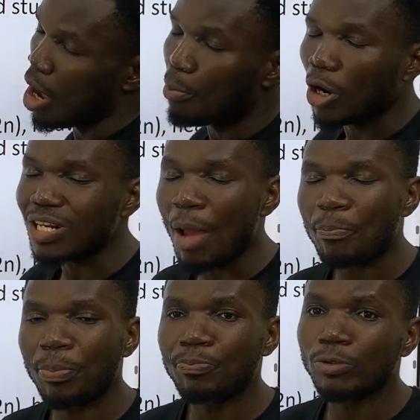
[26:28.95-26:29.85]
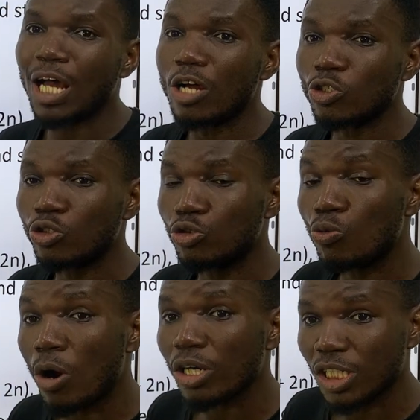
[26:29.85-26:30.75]
But other people that also do
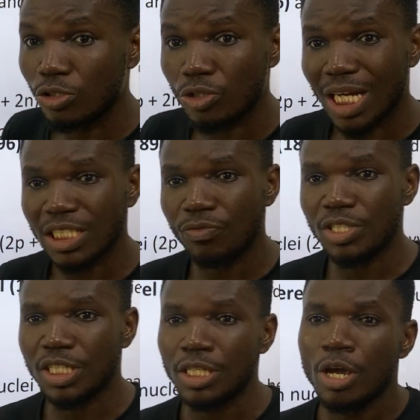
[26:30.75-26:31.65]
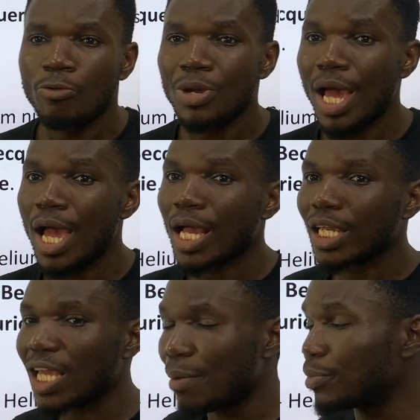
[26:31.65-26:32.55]
work in radioactivity were
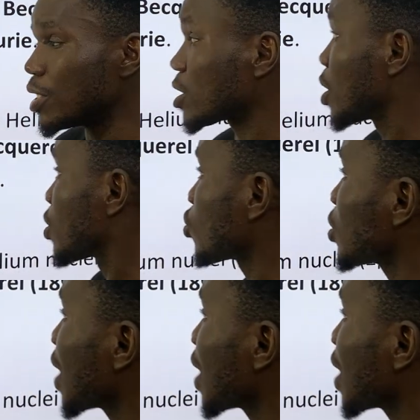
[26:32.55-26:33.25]
chemists such